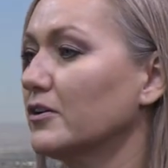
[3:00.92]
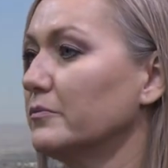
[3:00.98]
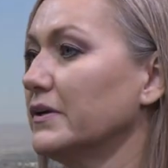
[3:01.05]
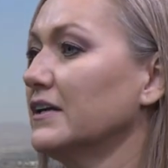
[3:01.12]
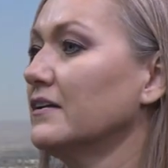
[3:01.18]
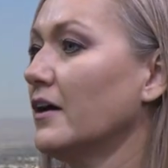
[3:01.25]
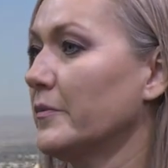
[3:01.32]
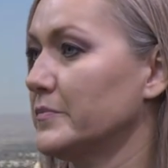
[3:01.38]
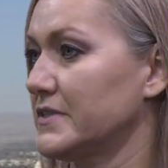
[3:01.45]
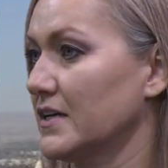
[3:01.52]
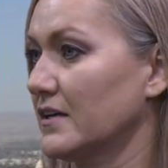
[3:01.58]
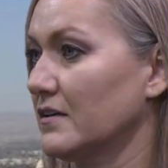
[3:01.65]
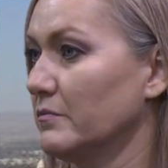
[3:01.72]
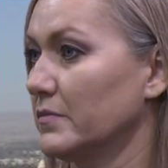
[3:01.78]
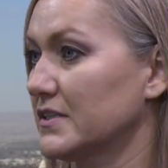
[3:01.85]
going to be an
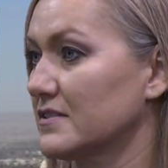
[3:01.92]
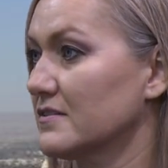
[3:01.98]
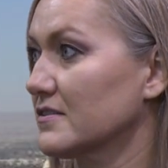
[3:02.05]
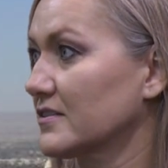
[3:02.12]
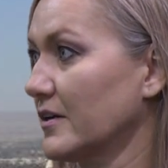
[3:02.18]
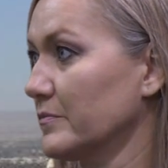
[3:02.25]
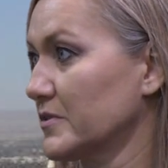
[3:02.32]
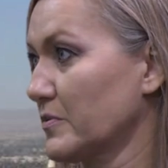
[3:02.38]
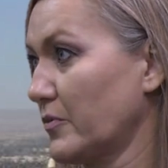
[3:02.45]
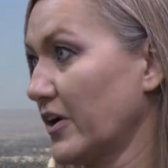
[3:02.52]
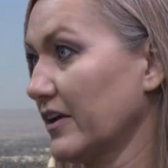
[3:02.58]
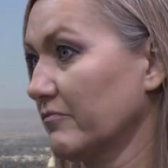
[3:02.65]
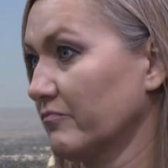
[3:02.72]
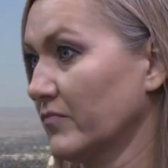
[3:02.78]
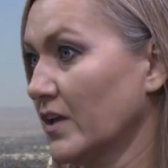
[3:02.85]
uptick in business come
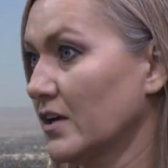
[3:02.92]
spring.